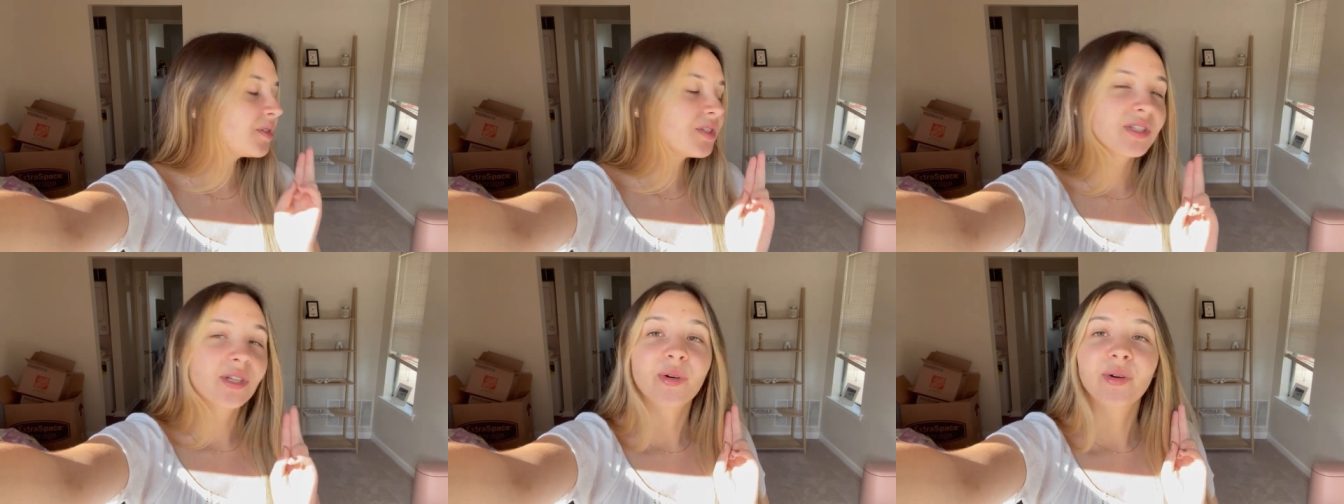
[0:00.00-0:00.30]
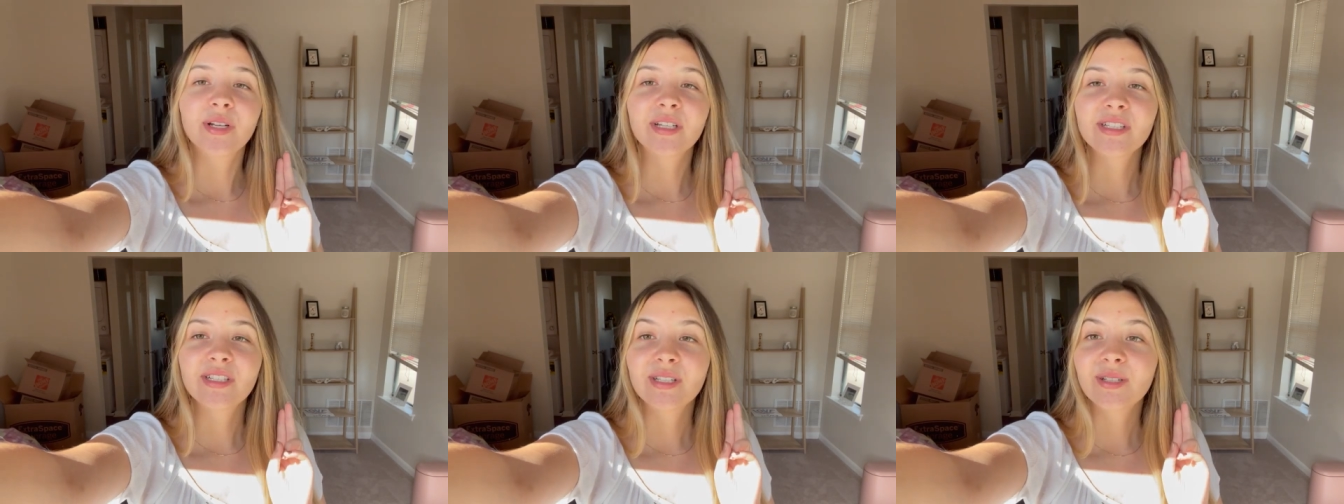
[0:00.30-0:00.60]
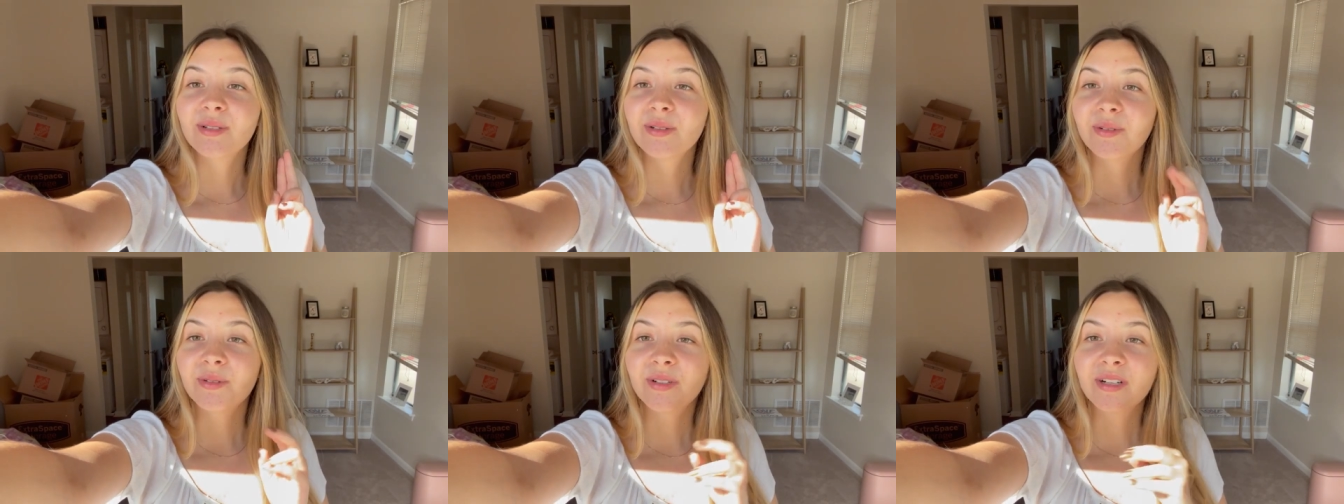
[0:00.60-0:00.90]
just going
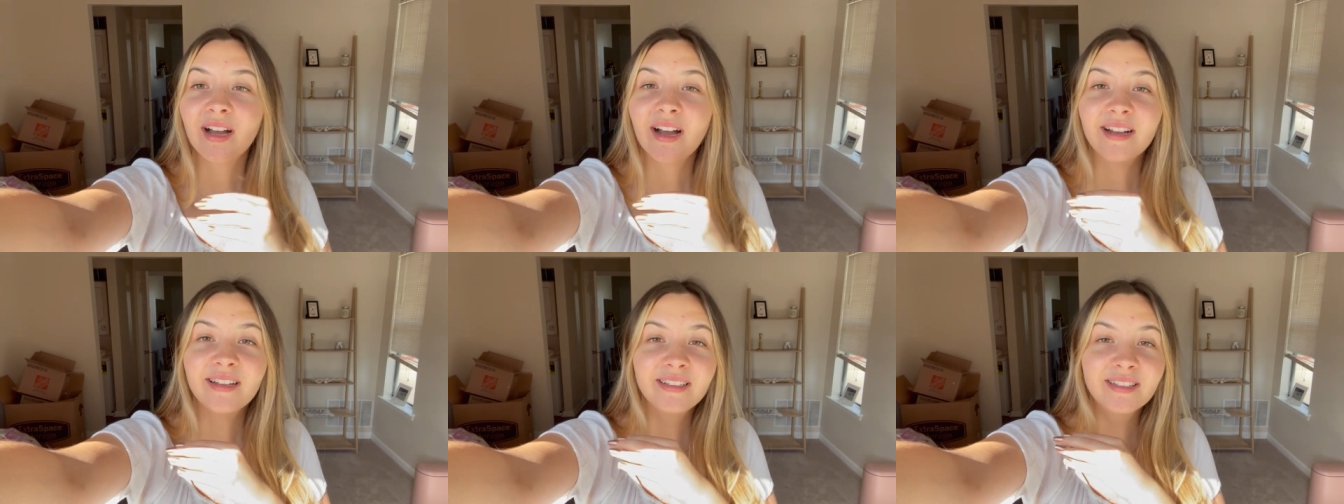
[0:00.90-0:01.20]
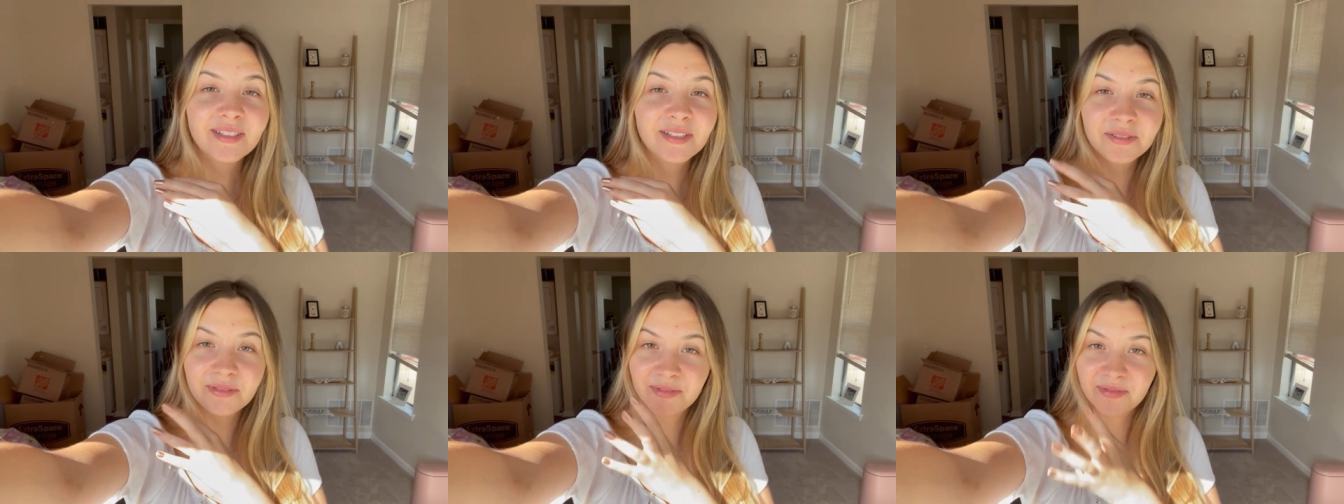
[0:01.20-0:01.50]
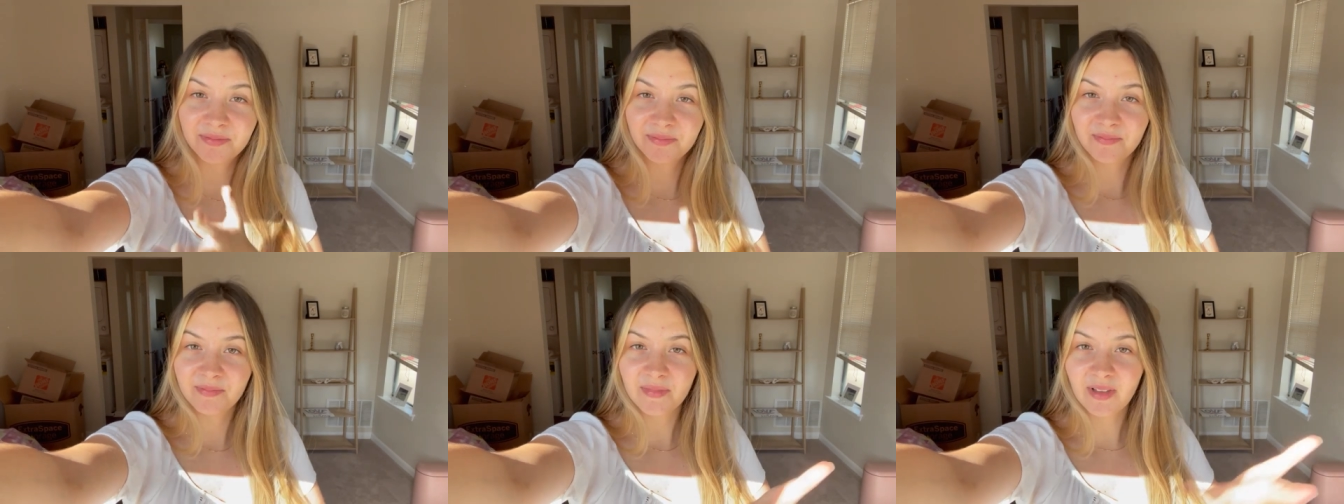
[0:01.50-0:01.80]
to kind of
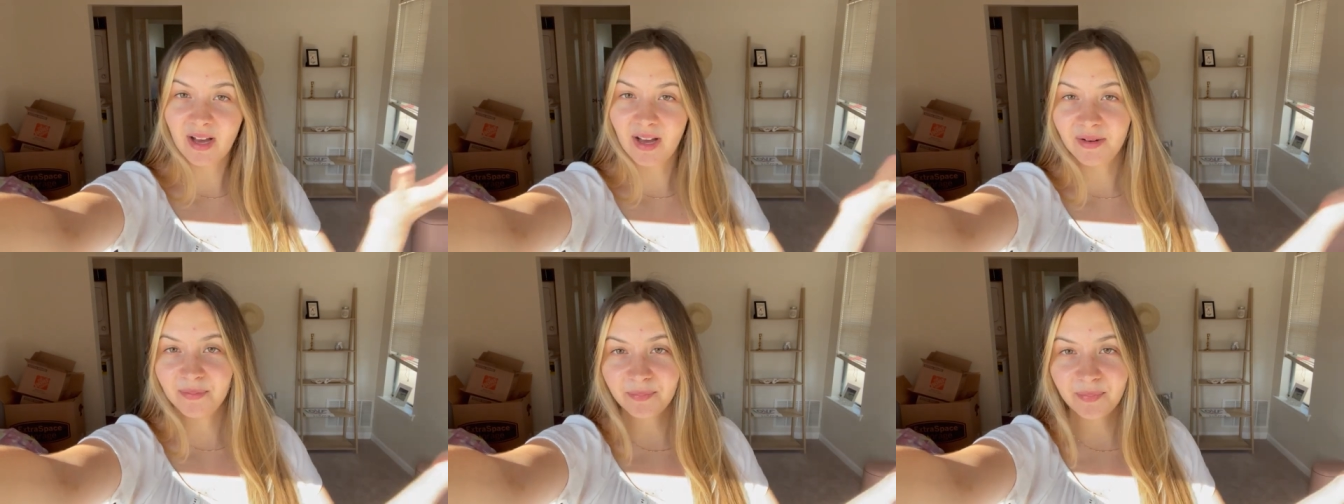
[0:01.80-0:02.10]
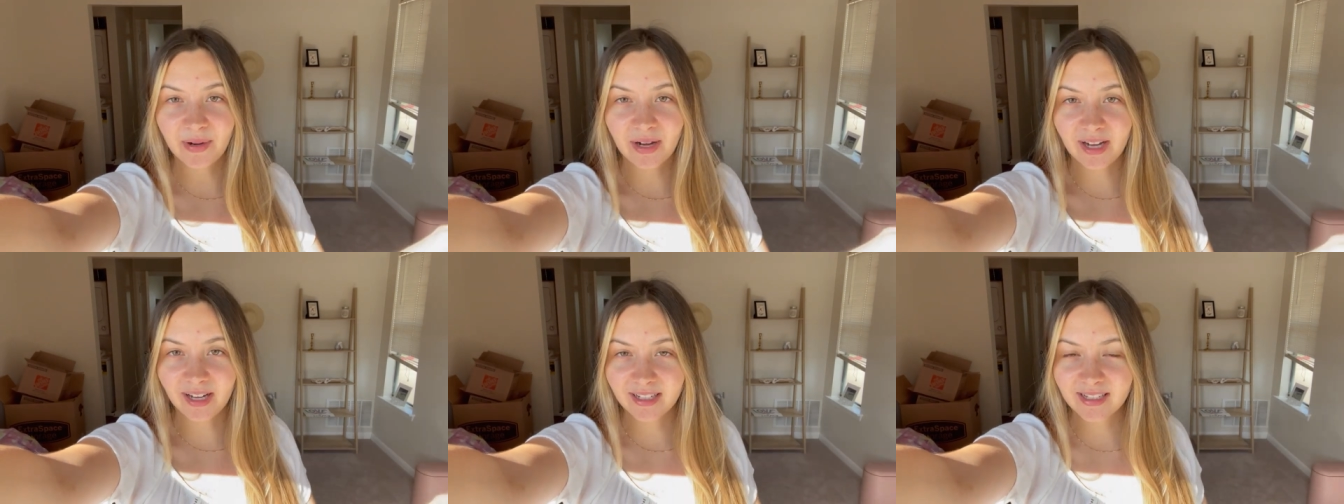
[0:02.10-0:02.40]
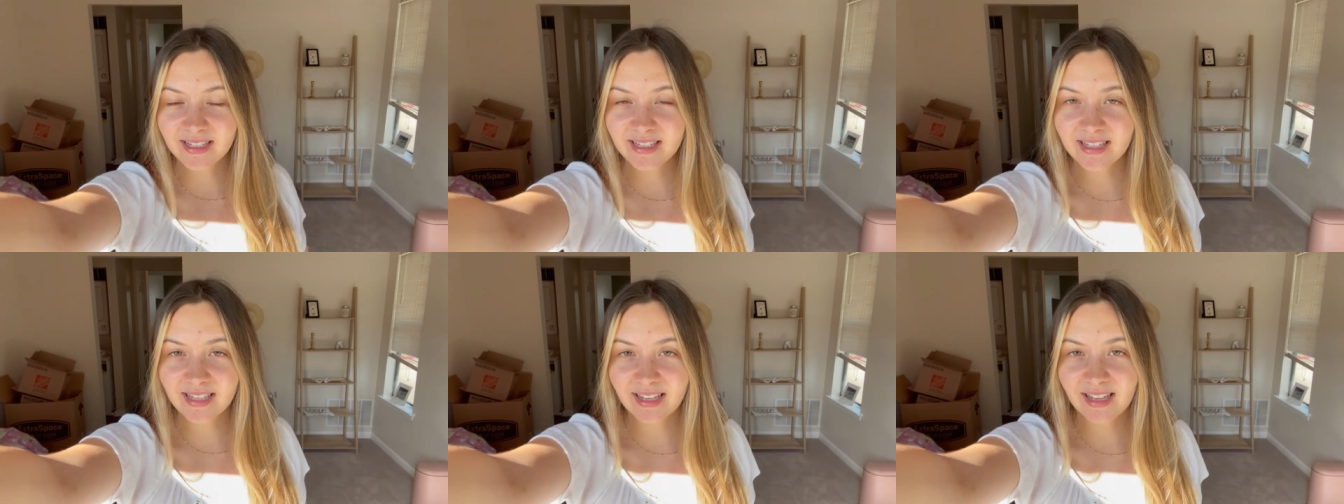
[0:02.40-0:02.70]

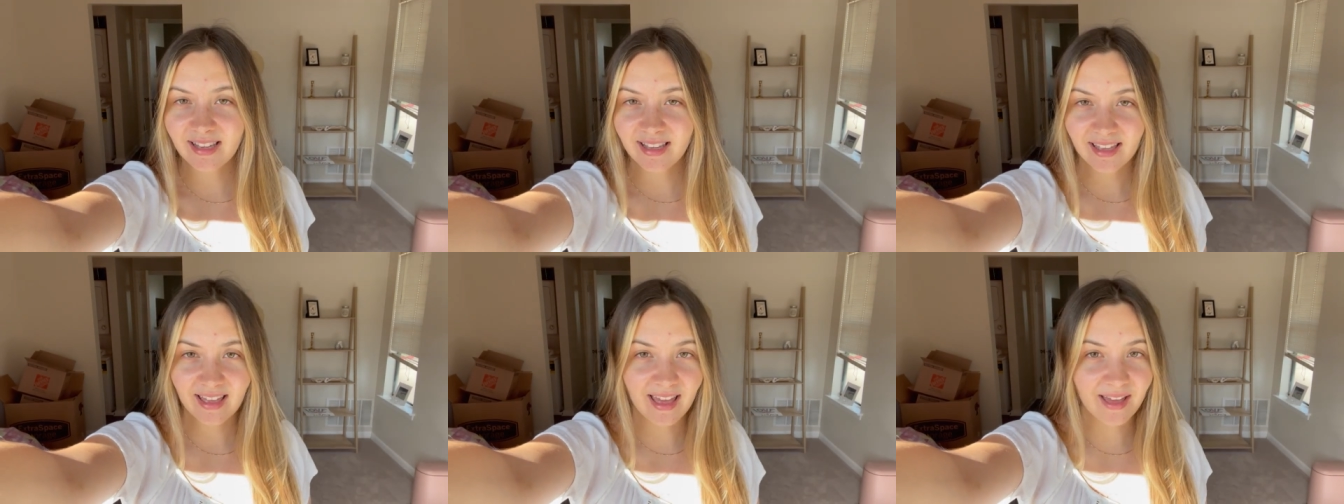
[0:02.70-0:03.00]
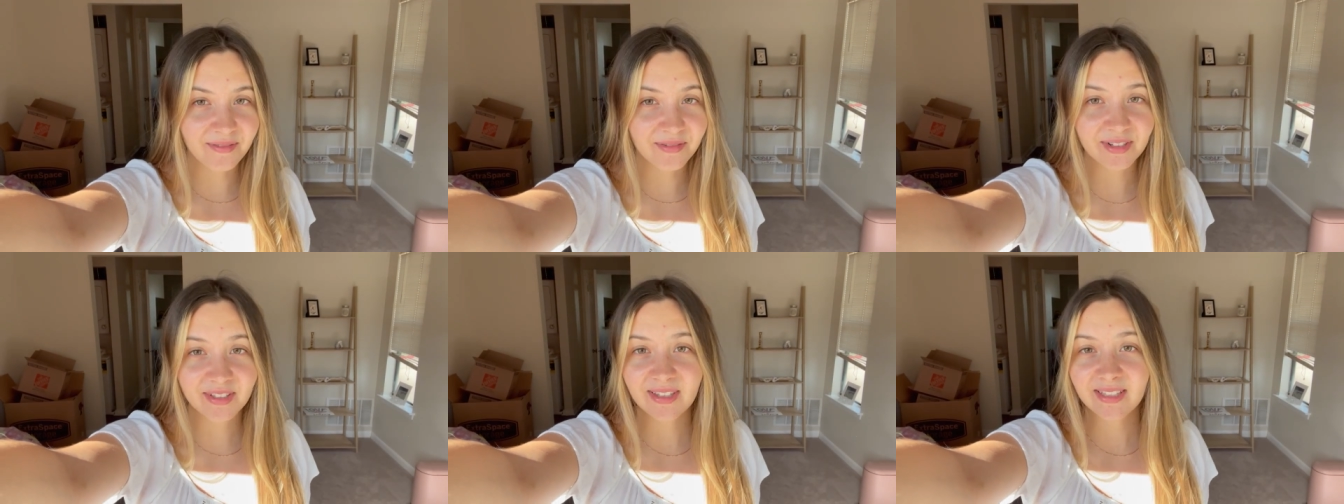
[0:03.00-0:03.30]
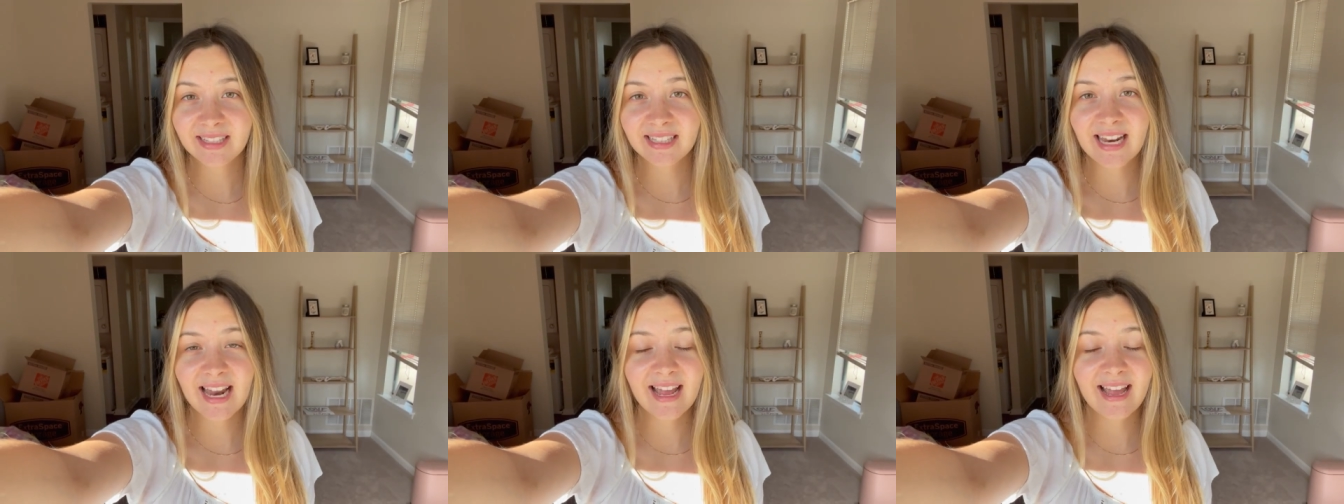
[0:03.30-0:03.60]
unbox
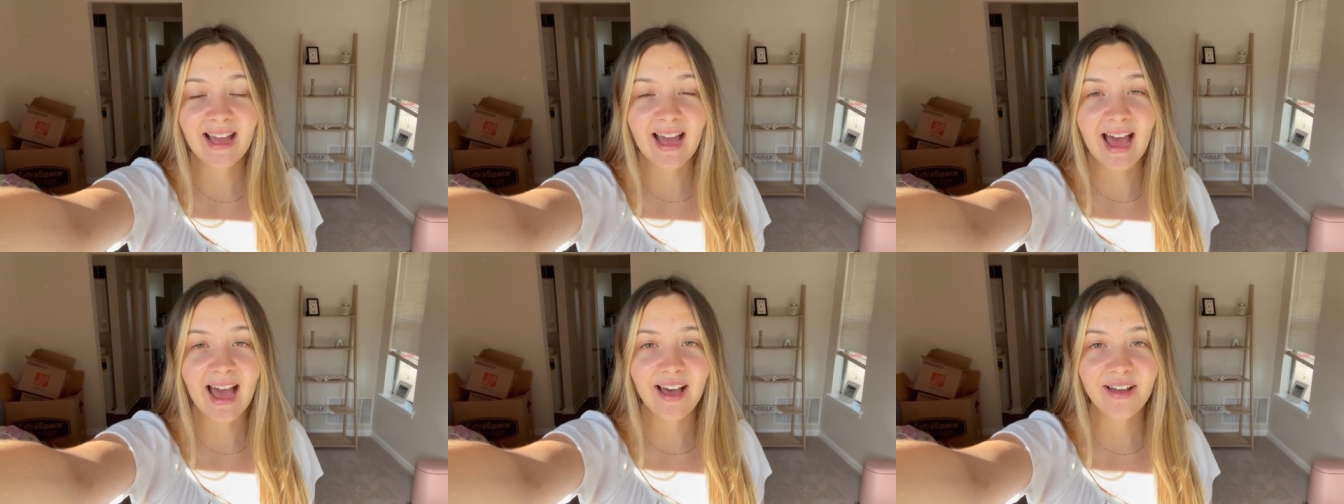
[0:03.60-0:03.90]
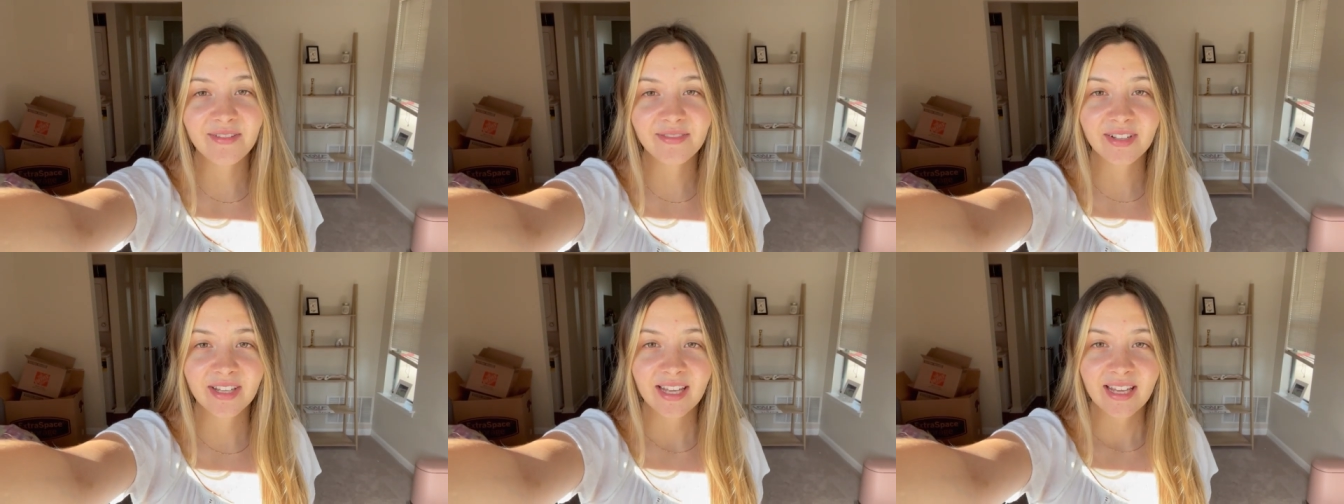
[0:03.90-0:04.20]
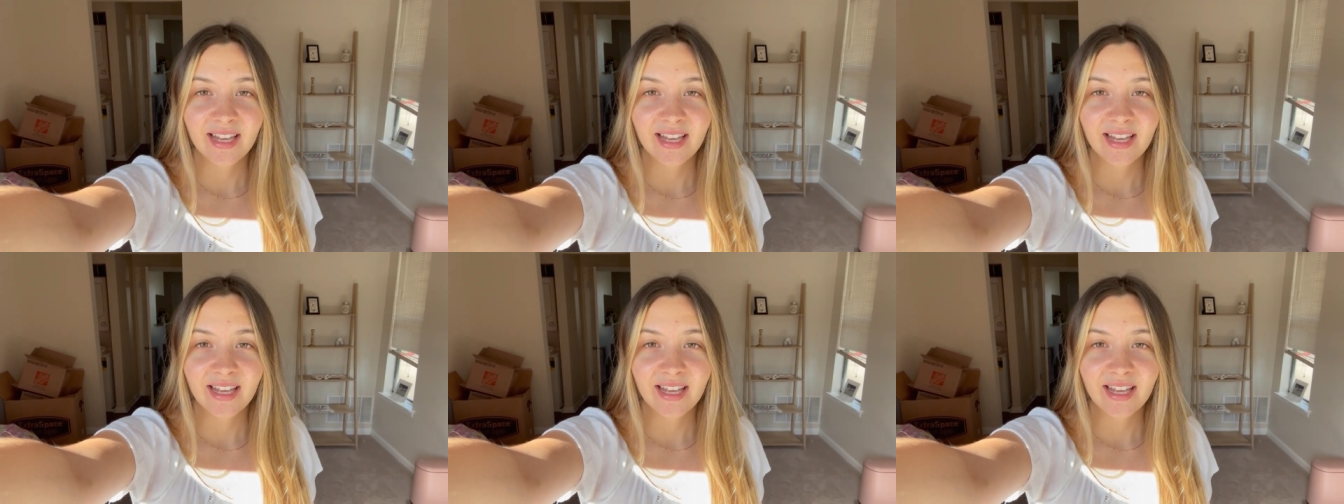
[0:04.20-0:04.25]
everything that I have,